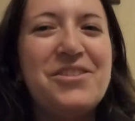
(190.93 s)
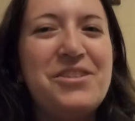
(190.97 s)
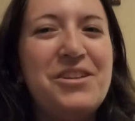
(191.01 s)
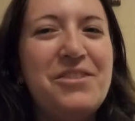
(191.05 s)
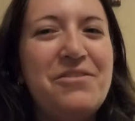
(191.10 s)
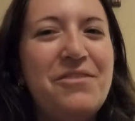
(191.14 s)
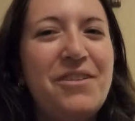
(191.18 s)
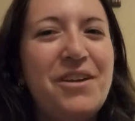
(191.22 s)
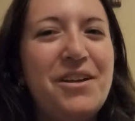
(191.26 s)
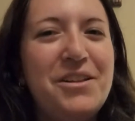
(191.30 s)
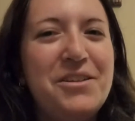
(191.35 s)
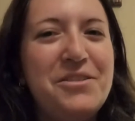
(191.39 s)
she
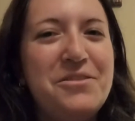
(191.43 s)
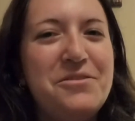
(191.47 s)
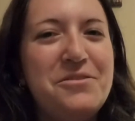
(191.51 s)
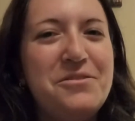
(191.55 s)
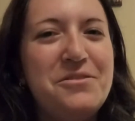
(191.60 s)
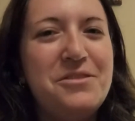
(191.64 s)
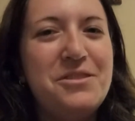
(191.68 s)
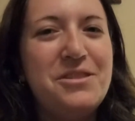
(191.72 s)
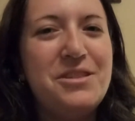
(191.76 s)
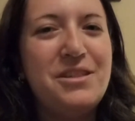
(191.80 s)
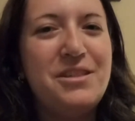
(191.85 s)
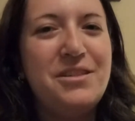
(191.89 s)

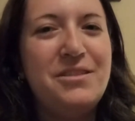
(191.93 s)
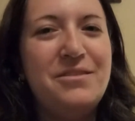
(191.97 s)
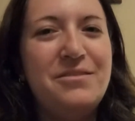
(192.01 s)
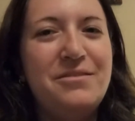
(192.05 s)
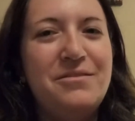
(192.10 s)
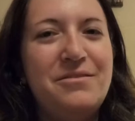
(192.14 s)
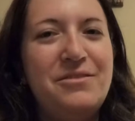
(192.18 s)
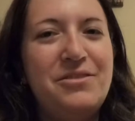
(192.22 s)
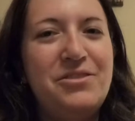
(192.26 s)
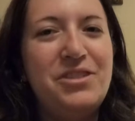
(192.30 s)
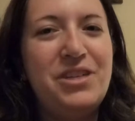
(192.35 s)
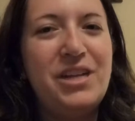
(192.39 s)
follows
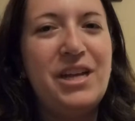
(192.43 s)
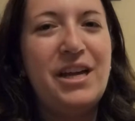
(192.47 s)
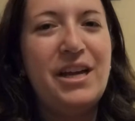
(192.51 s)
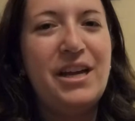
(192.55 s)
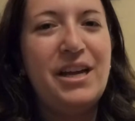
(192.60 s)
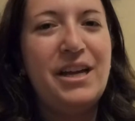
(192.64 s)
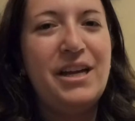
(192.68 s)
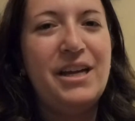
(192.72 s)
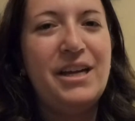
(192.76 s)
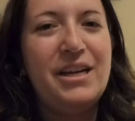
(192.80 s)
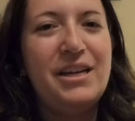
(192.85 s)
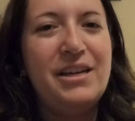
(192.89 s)

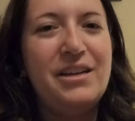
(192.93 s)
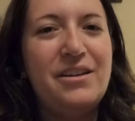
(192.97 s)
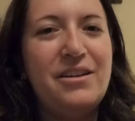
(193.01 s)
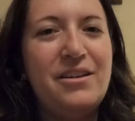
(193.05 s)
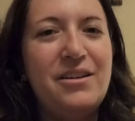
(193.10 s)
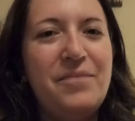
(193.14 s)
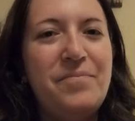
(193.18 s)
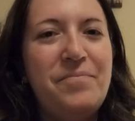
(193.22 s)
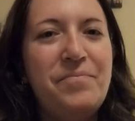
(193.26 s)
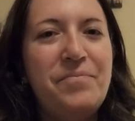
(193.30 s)
Jay, and